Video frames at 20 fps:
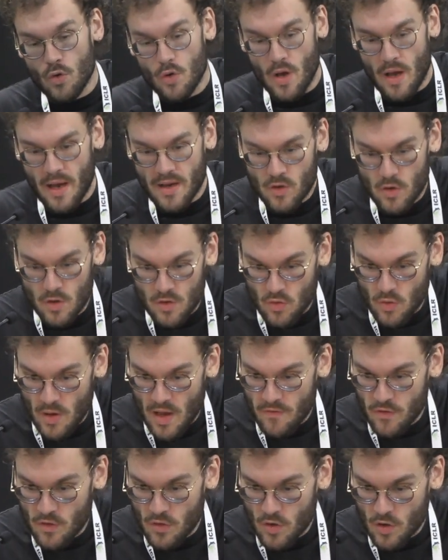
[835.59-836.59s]
actually, do I
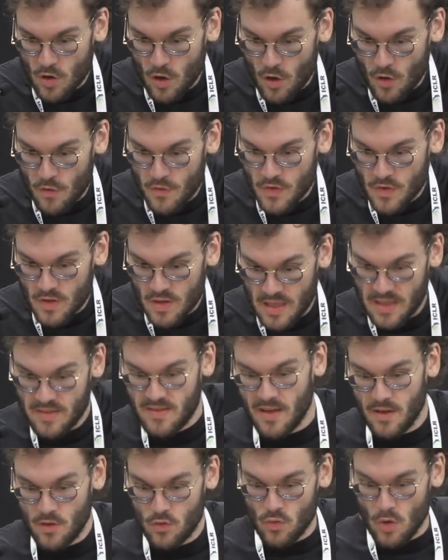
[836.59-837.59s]
have the curves? Yes,
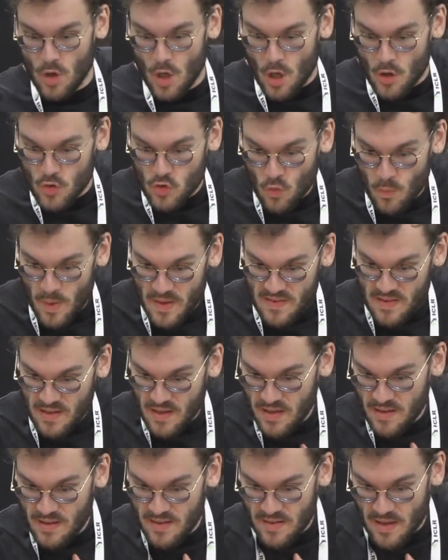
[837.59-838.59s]
I do. So
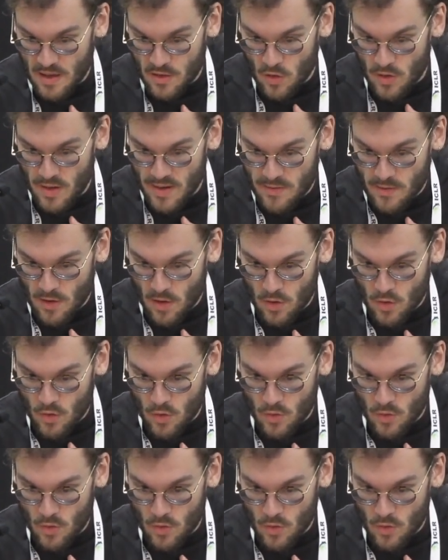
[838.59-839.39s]
basically, these are the little.